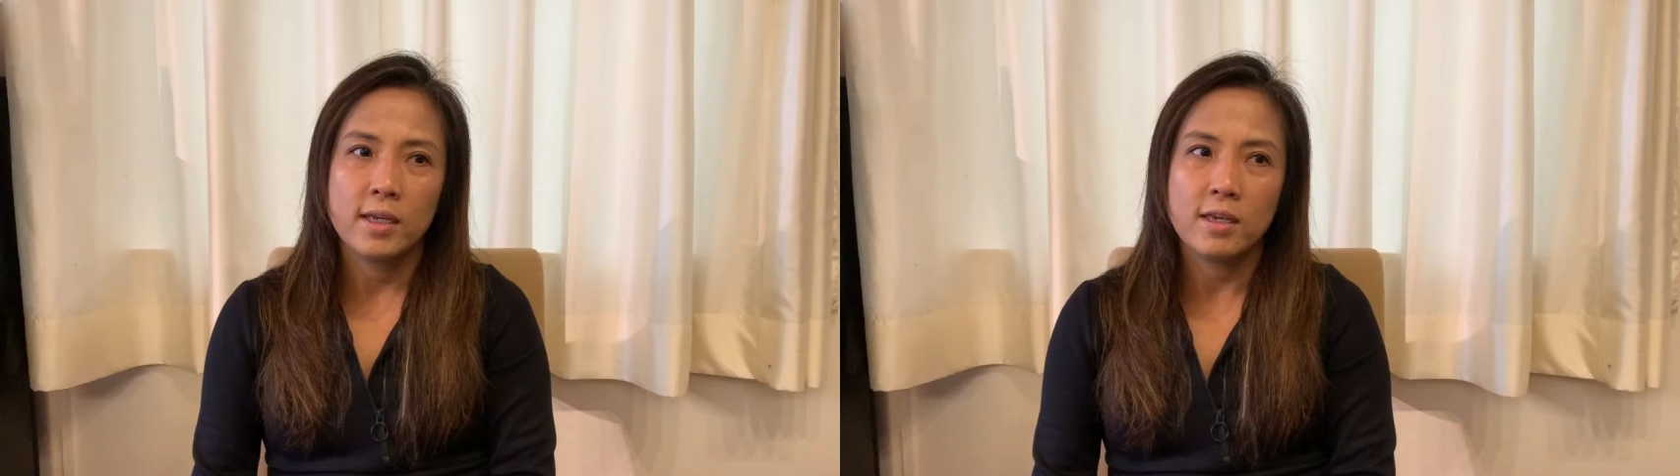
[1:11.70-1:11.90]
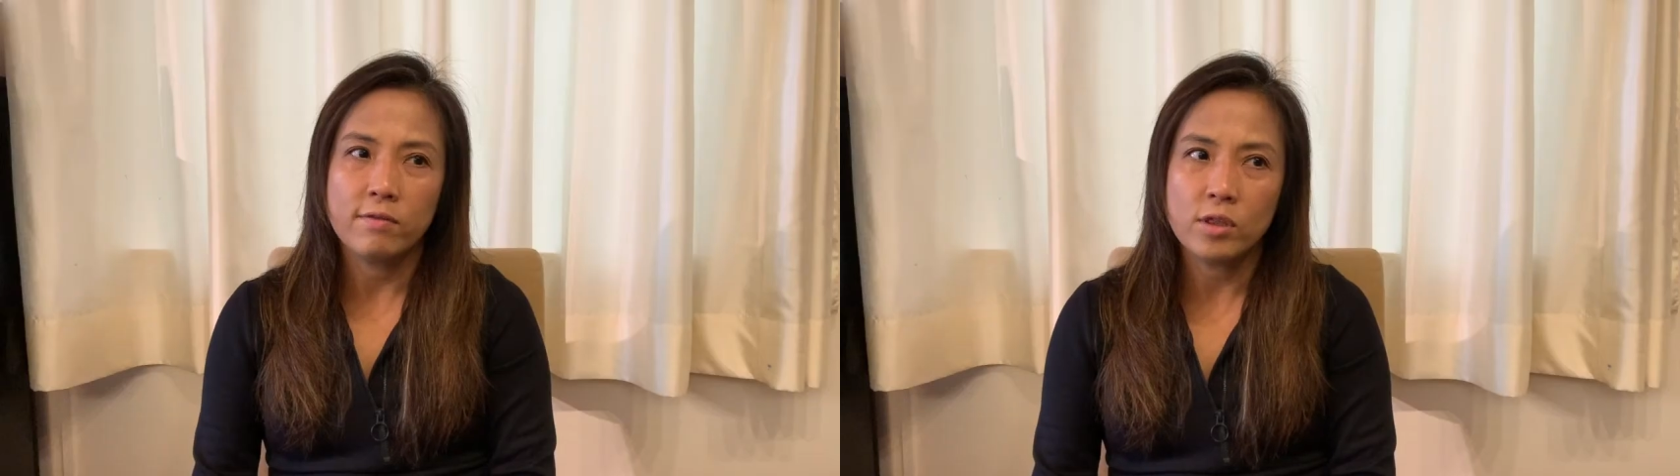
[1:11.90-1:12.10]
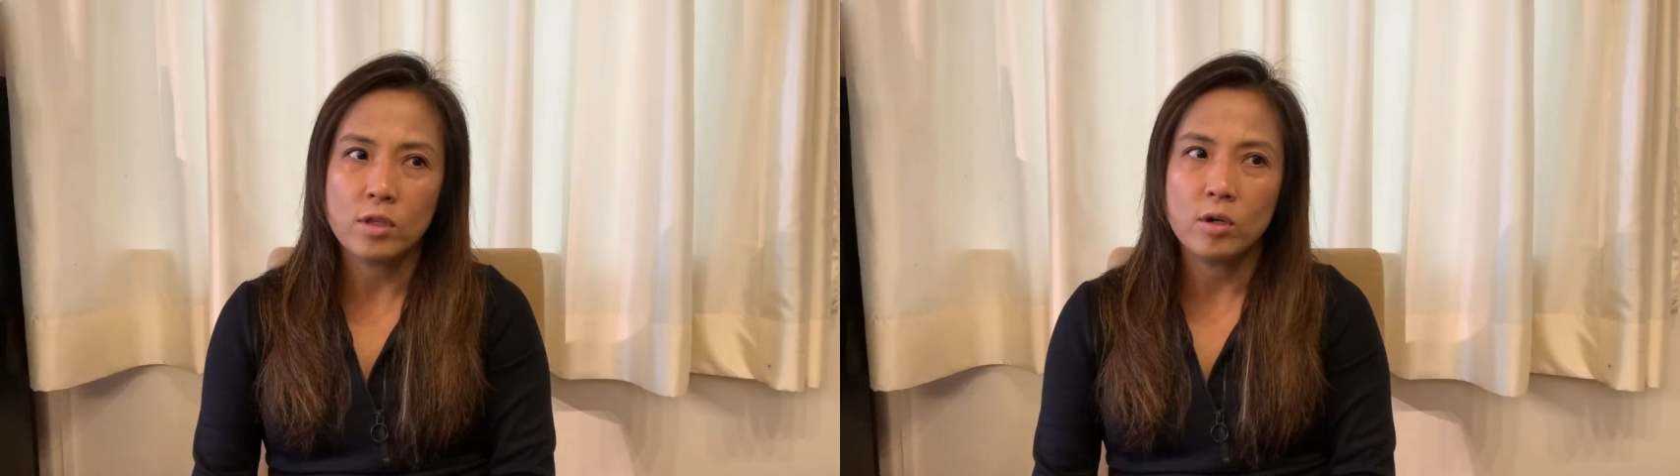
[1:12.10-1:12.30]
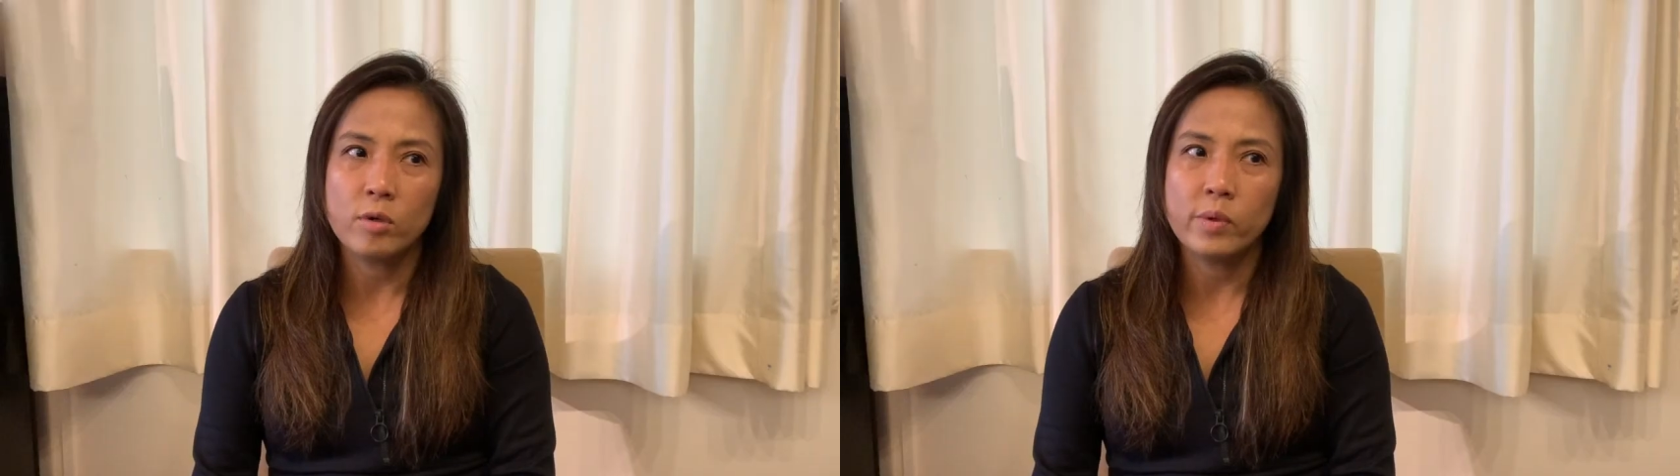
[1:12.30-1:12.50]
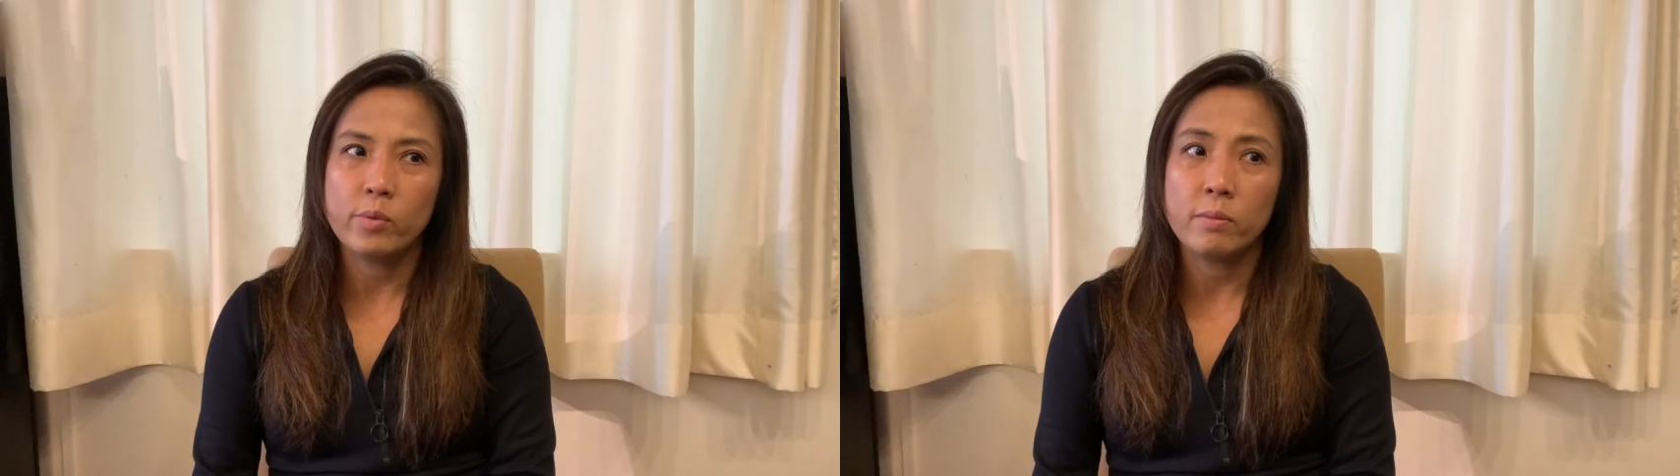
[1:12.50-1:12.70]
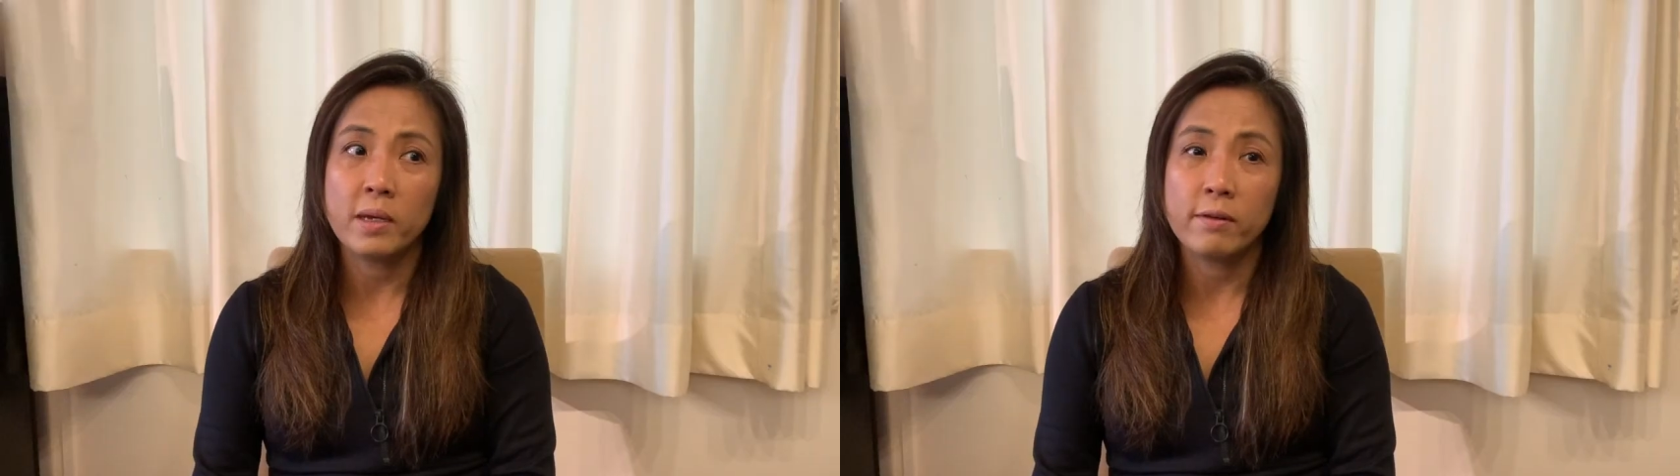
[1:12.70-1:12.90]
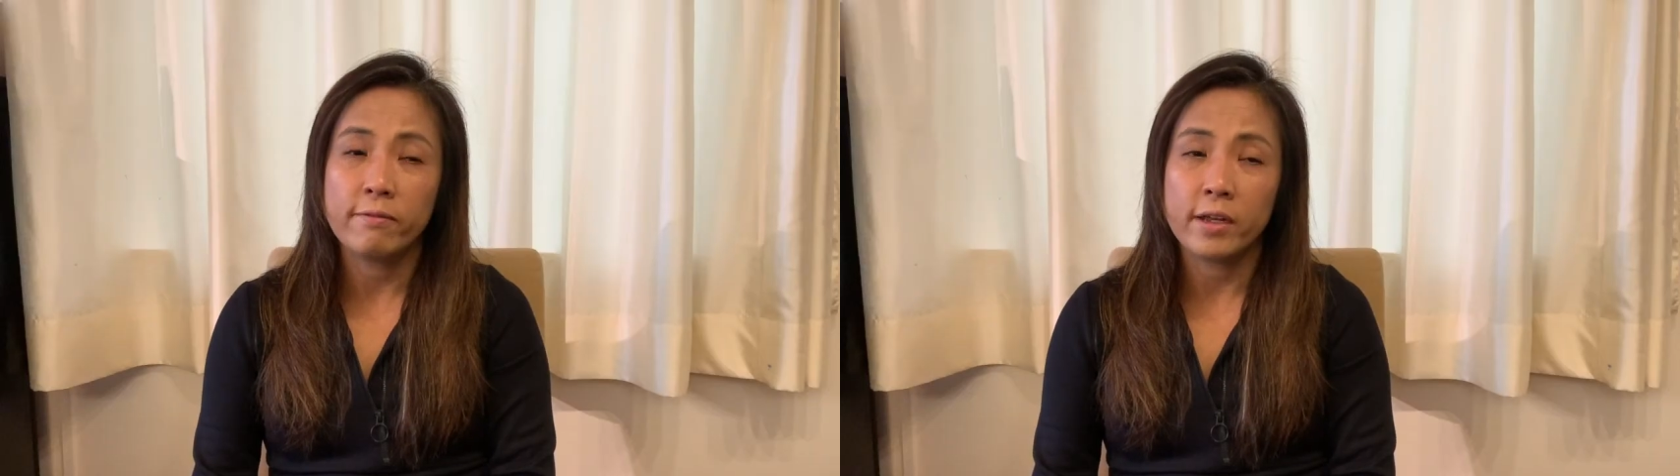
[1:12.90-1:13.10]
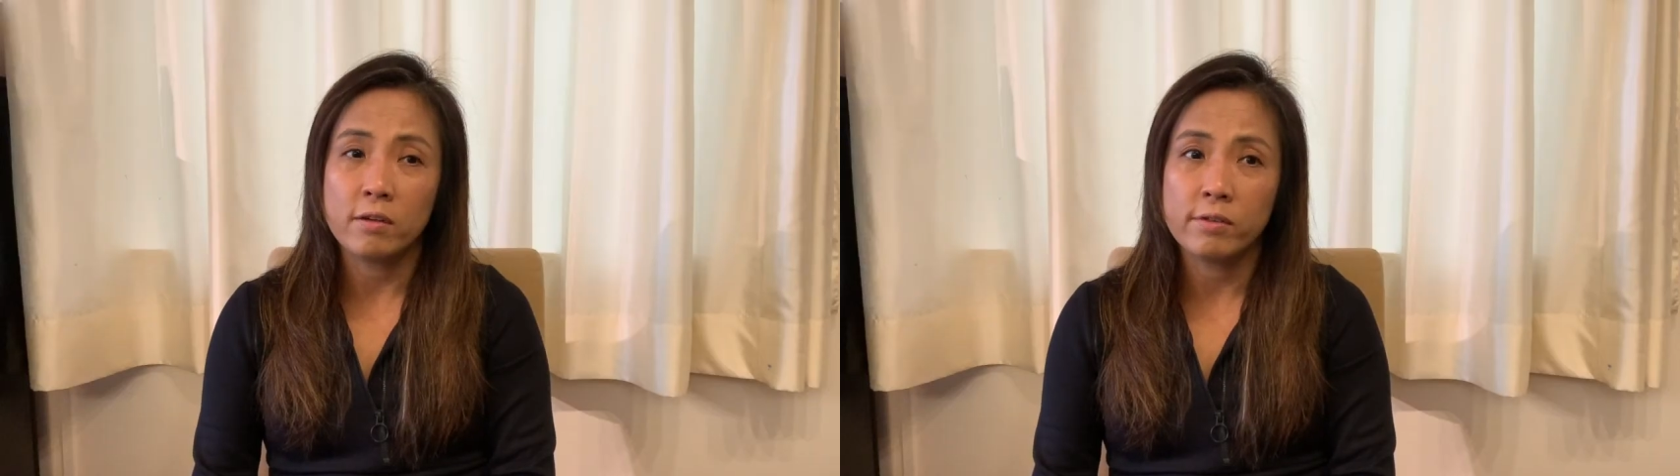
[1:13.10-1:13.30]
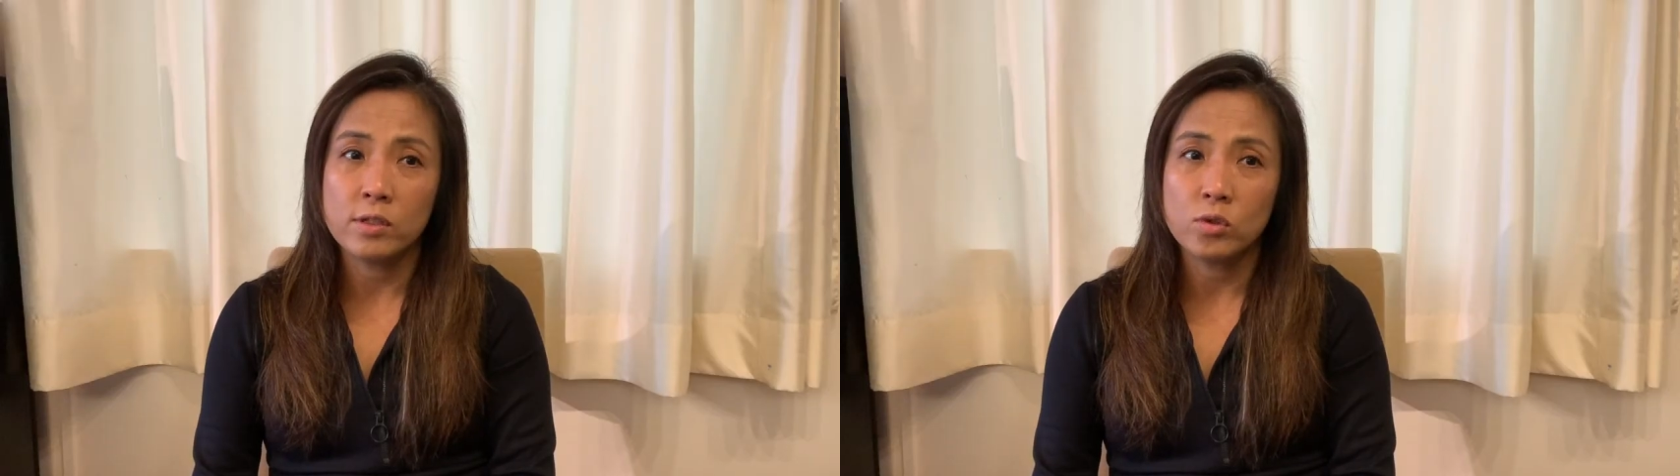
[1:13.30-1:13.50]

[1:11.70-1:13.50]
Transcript: Even though we were made fun of in